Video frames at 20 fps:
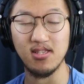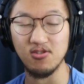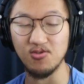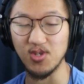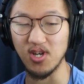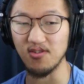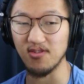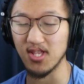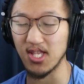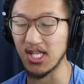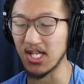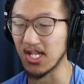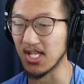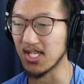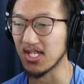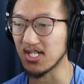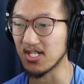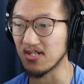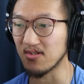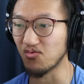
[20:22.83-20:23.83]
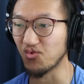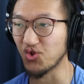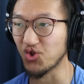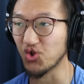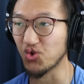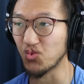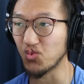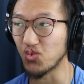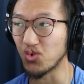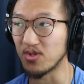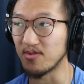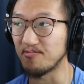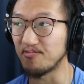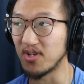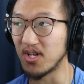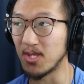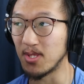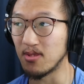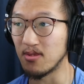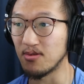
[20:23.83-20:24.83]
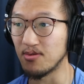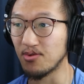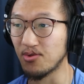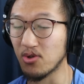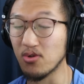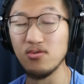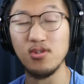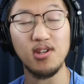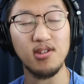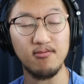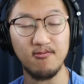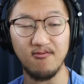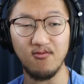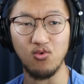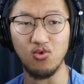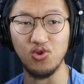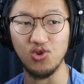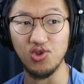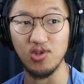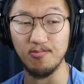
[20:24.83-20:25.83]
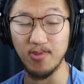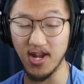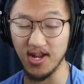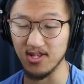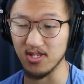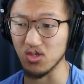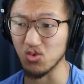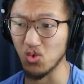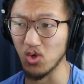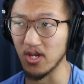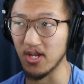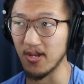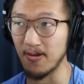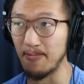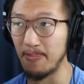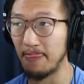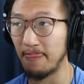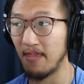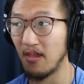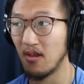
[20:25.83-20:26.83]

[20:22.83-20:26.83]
2016, which would have been 2 days before she passed away.